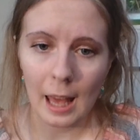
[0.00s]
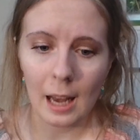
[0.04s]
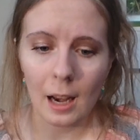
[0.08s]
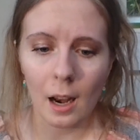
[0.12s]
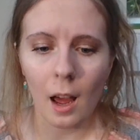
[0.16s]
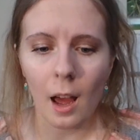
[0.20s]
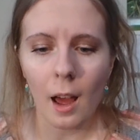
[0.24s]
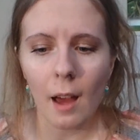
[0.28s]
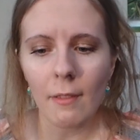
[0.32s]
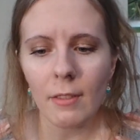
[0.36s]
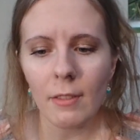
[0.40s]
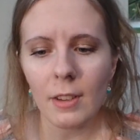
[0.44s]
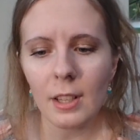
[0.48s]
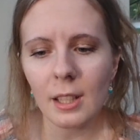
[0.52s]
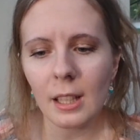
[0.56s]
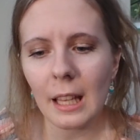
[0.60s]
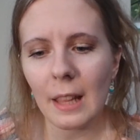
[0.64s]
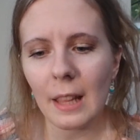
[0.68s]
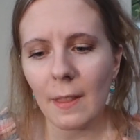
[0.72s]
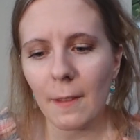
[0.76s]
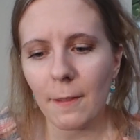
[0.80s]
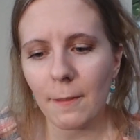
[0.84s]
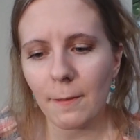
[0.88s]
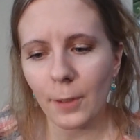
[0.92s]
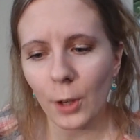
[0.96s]
And
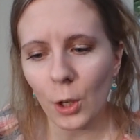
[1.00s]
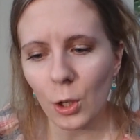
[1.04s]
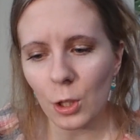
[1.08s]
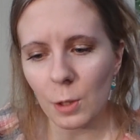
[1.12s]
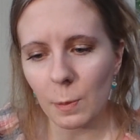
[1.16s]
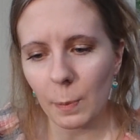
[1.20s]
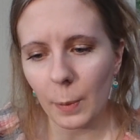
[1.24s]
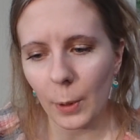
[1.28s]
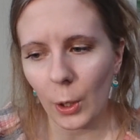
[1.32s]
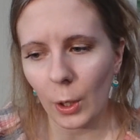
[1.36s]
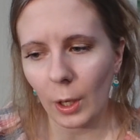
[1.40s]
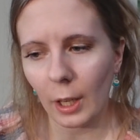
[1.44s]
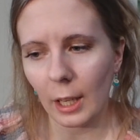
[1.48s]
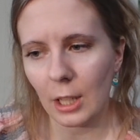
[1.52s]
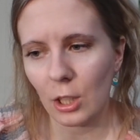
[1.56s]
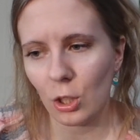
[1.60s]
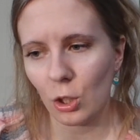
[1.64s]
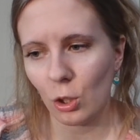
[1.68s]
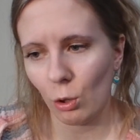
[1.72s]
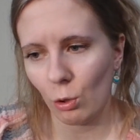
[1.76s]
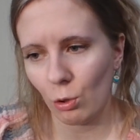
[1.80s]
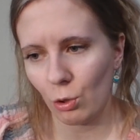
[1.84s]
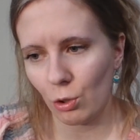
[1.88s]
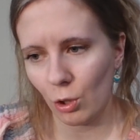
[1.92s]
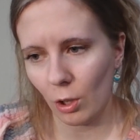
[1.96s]
obviously, the first book is
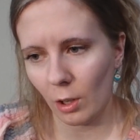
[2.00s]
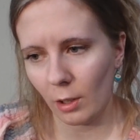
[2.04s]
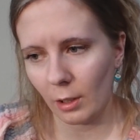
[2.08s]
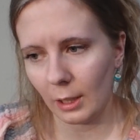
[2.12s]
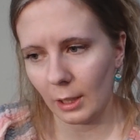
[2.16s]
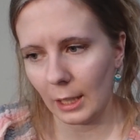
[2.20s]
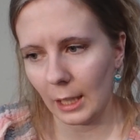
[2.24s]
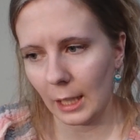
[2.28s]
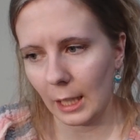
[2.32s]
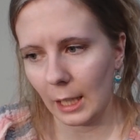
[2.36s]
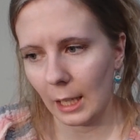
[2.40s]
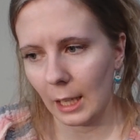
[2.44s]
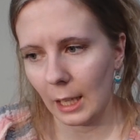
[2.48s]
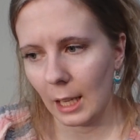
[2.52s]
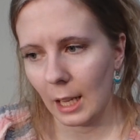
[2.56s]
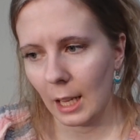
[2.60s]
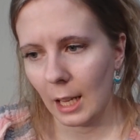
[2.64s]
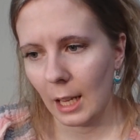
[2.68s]
so strongly,